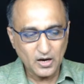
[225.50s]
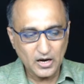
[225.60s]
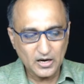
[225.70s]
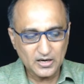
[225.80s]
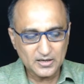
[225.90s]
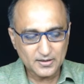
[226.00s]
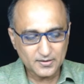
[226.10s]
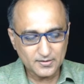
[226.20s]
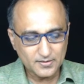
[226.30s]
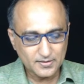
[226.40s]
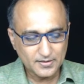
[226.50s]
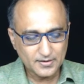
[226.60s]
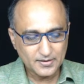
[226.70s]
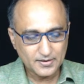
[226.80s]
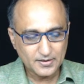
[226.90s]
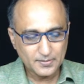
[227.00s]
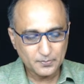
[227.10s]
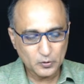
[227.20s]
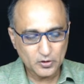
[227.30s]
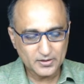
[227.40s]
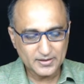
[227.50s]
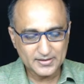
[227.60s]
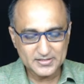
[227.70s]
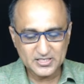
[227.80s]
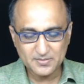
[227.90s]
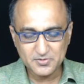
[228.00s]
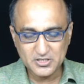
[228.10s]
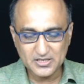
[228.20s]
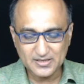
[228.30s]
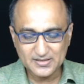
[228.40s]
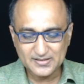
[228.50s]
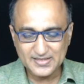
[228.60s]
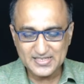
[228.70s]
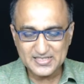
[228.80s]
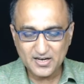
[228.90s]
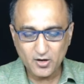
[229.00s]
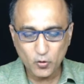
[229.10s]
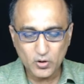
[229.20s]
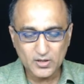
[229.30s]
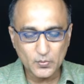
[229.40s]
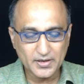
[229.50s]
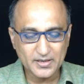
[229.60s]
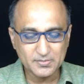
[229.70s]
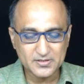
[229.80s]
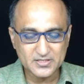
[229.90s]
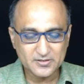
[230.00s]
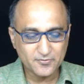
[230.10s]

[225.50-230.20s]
R, product, LCM, G, these are local variables.